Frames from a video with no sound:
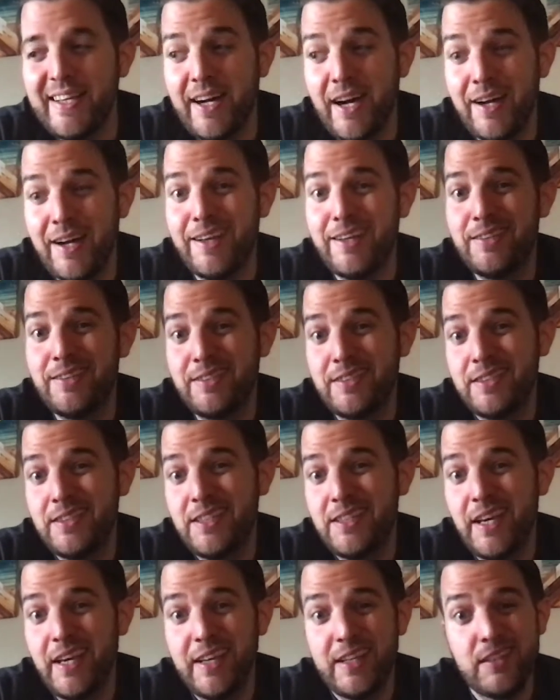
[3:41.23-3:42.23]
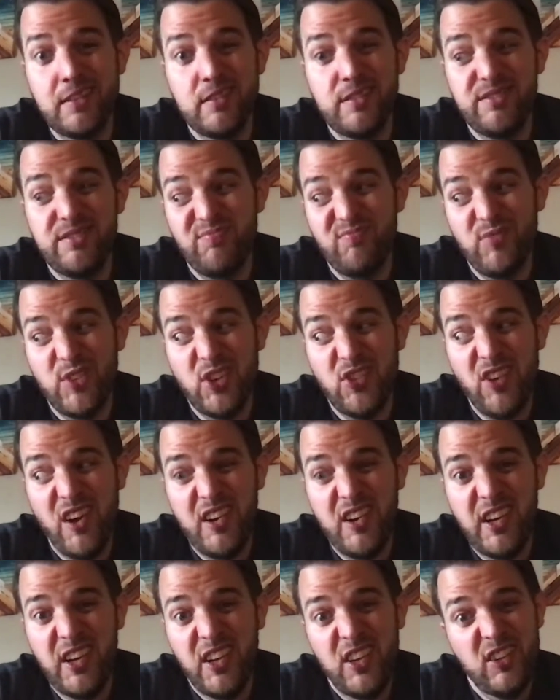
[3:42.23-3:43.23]
Again, we're
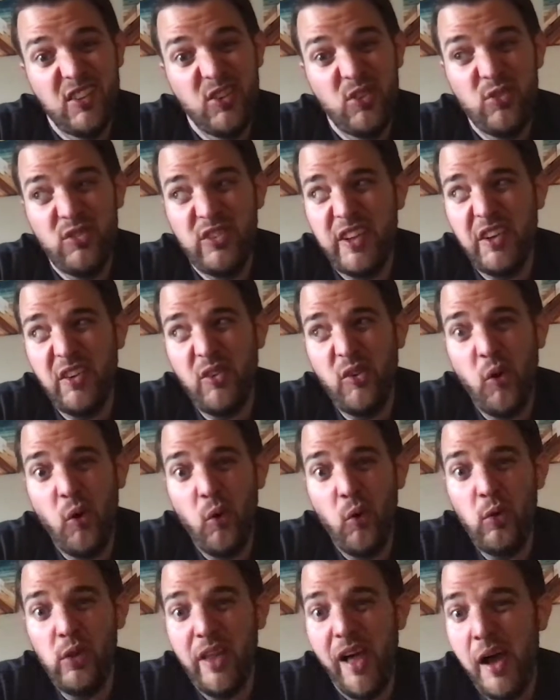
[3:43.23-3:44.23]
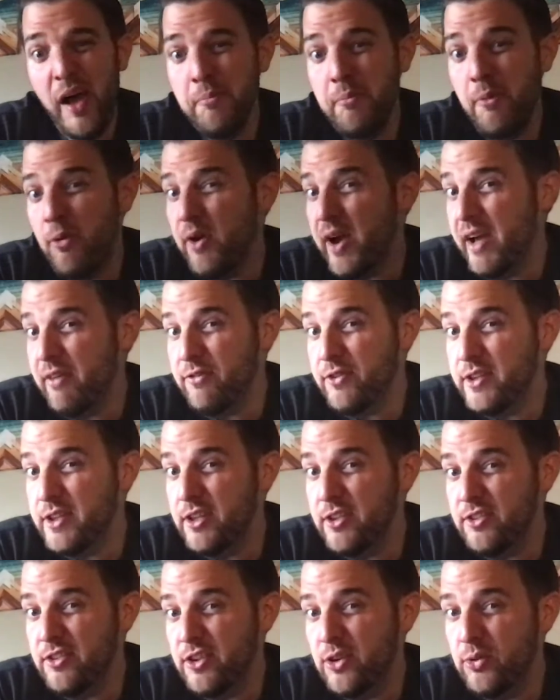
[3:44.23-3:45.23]
not going to use it a whole lot more after
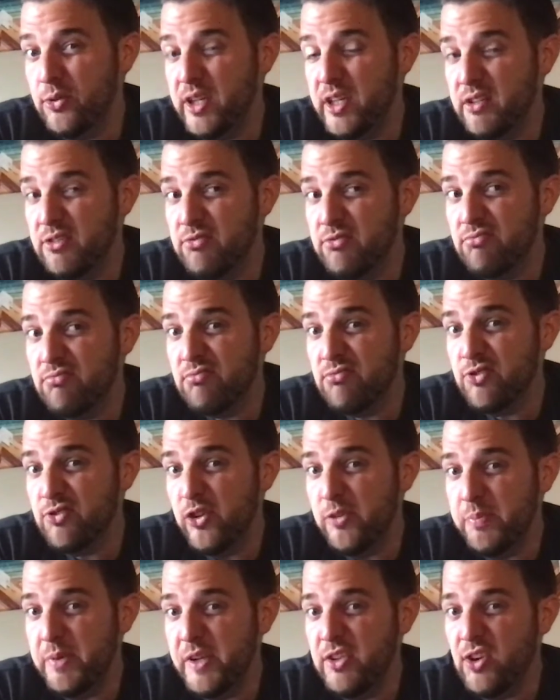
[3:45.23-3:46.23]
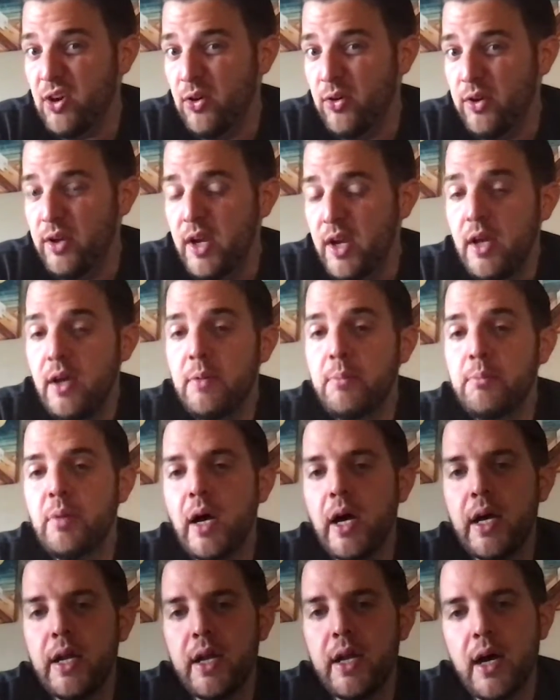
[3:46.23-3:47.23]
this unit, truth be told,
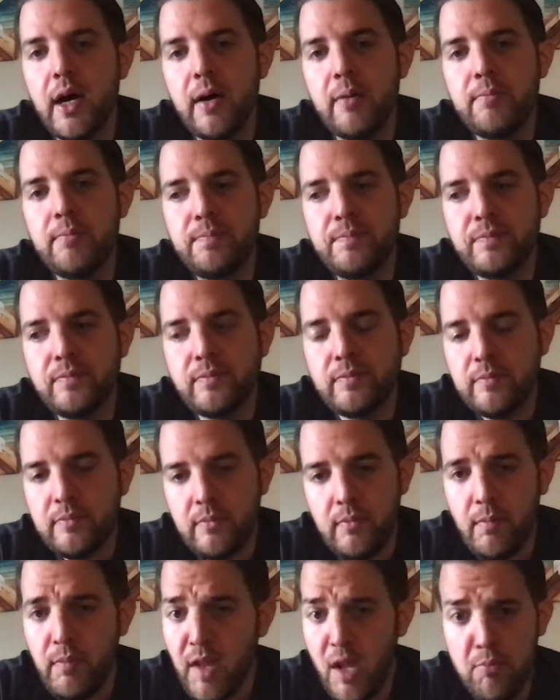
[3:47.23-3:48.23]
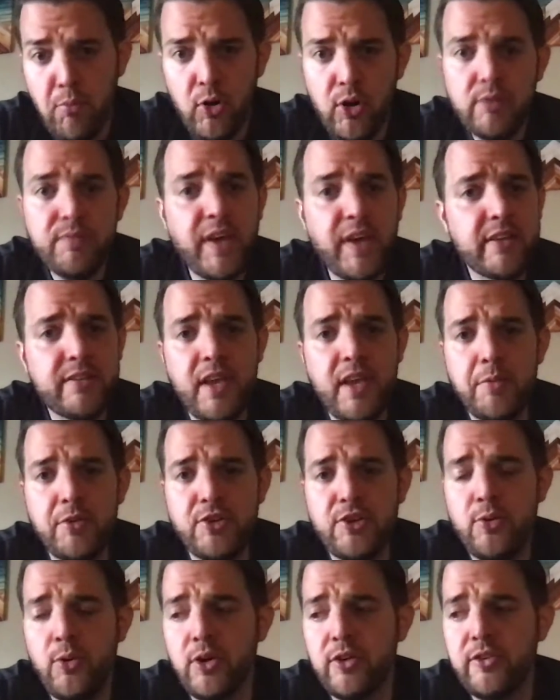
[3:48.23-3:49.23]
but more advanced
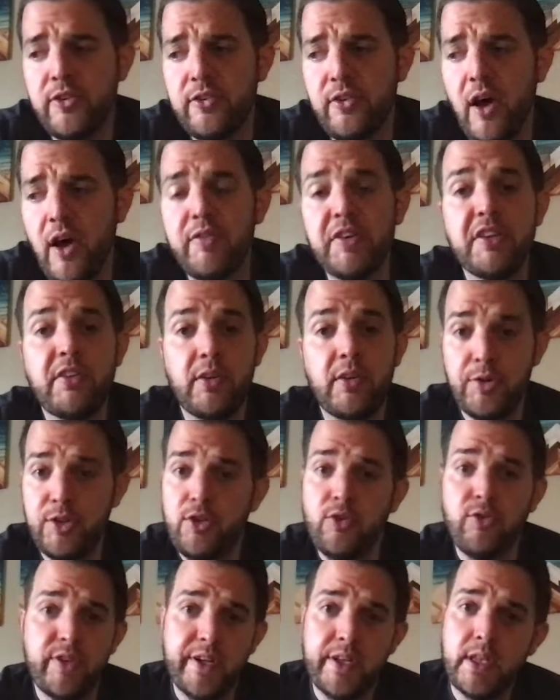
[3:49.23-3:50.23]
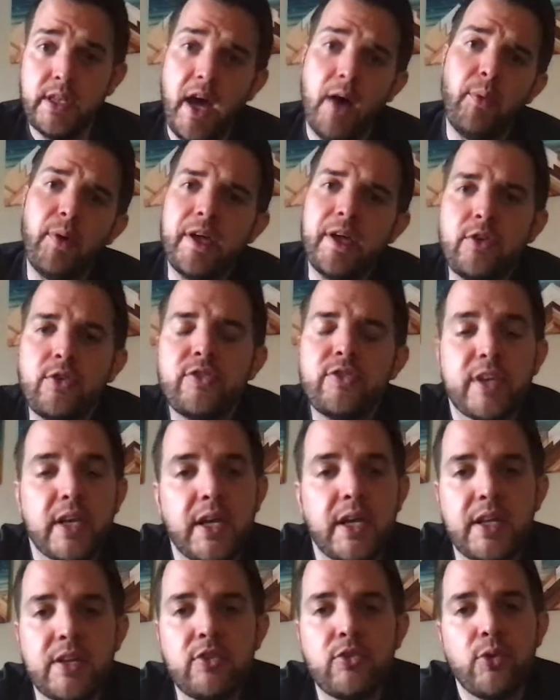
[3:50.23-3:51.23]
chemistry courses obviously would use it in that way, using
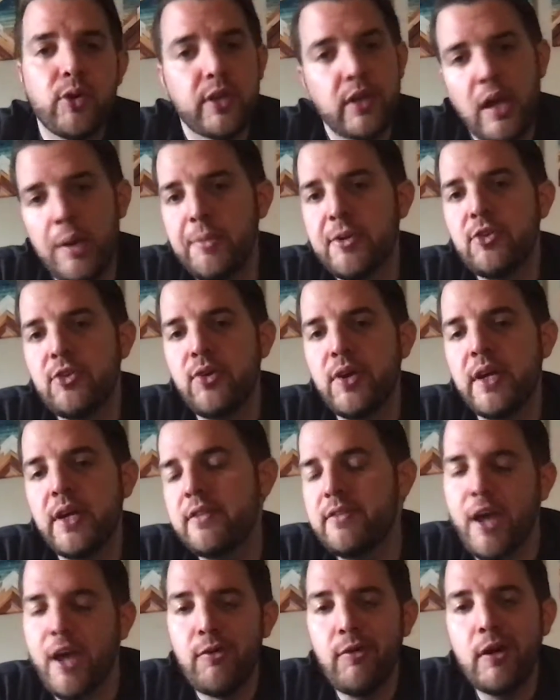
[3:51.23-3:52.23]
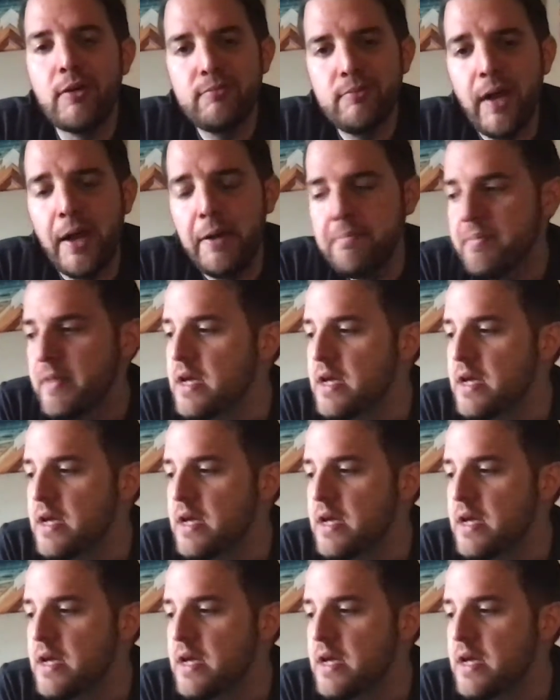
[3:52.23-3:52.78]
it in stoichiometry, etc. Okay.